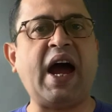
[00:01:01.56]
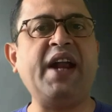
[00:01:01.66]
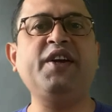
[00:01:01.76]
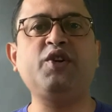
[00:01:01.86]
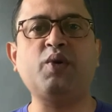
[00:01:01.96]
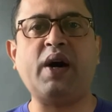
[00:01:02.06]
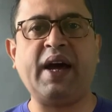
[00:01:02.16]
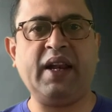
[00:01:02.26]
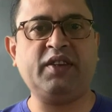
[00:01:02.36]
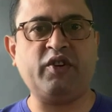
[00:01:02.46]
adding to our
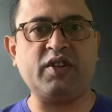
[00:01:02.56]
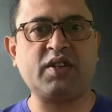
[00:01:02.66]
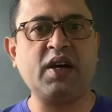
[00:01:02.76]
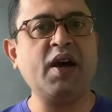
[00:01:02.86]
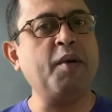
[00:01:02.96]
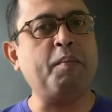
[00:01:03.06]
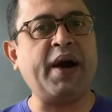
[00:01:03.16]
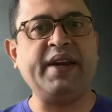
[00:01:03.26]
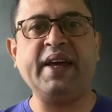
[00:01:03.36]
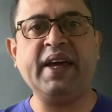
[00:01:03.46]
health risk
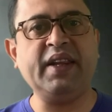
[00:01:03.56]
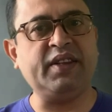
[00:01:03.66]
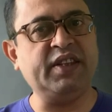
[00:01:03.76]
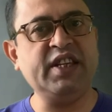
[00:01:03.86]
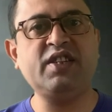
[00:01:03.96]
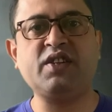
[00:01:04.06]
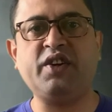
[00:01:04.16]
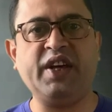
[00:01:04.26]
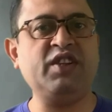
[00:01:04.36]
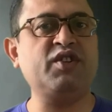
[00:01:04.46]
by inhaling these
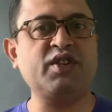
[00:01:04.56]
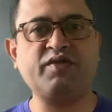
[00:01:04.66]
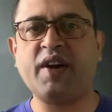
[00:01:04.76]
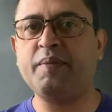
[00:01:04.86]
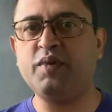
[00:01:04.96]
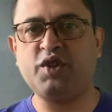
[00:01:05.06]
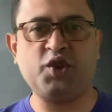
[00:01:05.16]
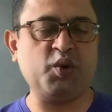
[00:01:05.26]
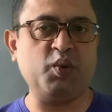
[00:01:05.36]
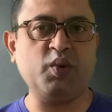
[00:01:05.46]
dangerous fibers
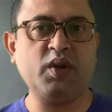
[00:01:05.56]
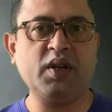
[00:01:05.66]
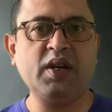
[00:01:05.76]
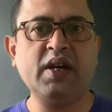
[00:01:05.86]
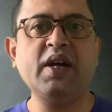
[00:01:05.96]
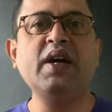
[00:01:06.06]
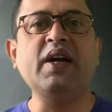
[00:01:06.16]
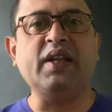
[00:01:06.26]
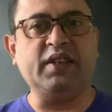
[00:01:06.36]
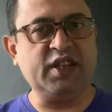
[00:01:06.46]
too.
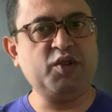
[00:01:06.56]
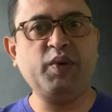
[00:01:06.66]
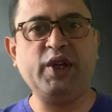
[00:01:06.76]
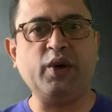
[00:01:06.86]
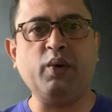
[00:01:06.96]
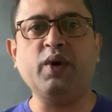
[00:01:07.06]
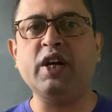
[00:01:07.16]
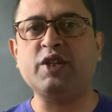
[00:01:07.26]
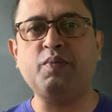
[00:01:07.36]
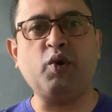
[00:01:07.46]
This video
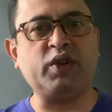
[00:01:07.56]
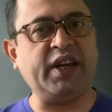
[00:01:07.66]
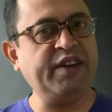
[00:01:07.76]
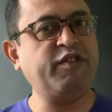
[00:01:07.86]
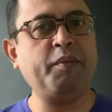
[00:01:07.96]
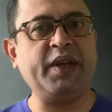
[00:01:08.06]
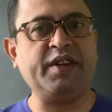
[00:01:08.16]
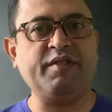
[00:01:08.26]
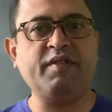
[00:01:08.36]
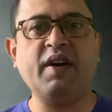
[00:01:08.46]
is both
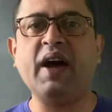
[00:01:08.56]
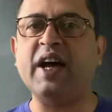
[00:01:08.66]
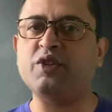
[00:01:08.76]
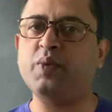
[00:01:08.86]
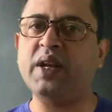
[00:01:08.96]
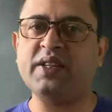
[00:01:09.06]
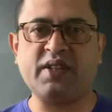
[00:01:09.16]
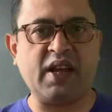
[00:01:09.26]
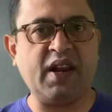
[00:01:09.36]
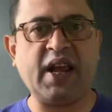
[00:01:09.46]
informative as well
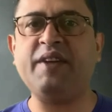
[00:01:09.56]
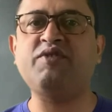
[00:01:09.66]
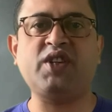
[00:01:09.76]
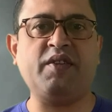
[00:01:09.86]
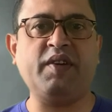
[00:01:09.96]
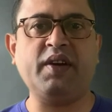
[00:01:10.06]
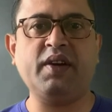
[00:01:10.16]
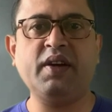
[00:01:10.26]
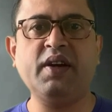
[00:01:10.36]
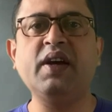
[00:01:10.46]
as life-saving.
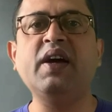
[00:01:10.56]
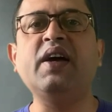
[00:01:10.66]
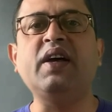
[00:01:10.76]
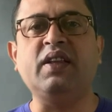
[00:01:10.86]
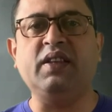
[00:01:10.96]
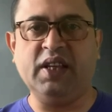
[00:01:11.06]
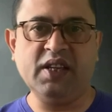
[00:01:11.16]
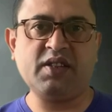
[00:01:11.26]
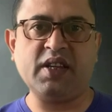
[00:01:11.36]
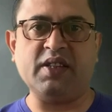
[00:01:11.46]

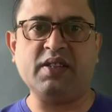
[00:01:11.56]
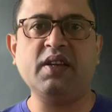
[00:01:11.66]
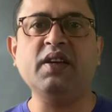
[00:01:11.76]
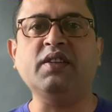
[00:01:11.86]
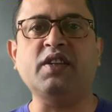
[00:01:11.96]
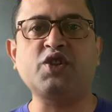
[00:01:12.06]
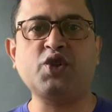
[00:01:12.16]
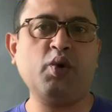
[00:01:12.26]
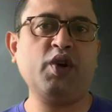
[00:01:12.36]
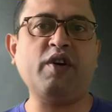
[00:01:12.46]
This is the
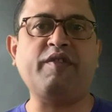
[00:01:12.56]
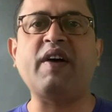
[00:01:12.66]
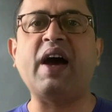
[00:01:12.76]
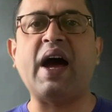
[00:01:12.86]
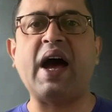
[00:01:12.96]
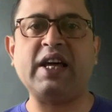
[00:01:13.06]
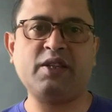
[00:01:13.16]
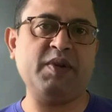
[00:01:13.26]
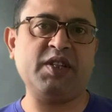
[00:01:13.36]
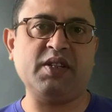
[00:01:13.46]
story of
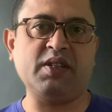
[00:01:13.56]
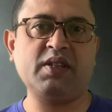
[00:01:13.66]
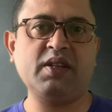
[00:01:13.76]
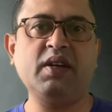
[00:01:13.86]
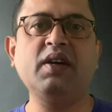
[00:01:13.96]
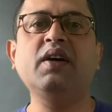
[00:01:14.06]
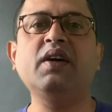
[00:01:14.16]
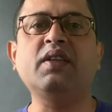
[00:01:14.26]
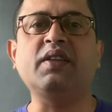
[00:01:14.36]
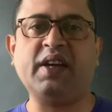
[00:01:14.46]
asbestos,
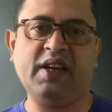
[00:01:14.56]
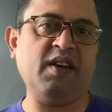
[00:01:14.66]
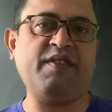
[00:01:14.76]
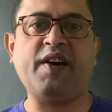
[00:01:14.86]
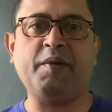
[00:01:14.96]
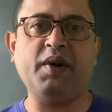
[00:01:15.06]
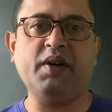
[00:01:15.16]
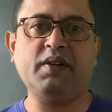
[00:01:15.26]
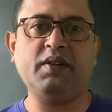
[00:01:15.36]
the killer fiber.